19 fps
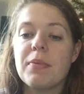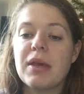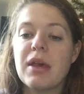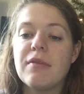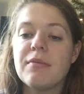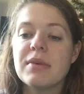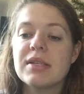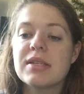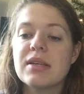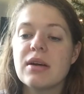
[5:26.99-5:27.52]

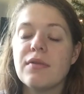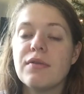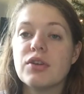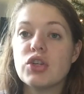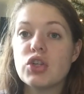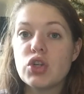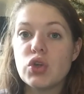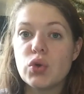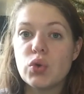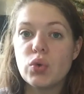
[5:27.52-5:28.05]
gave myself a
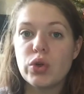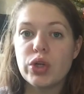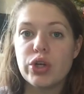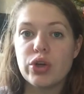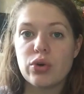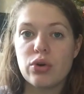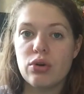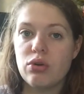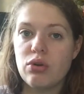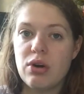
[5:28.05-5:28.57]
2
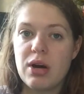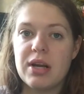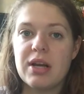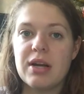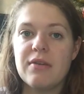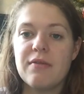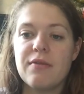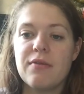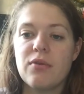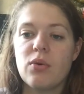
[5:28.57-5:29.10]
euro
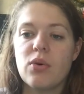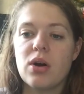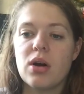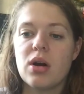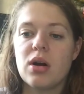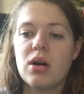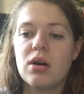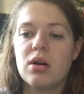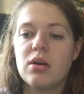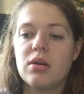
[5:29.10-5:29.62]
credit
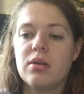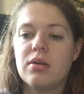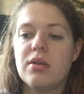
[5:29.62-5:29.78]
for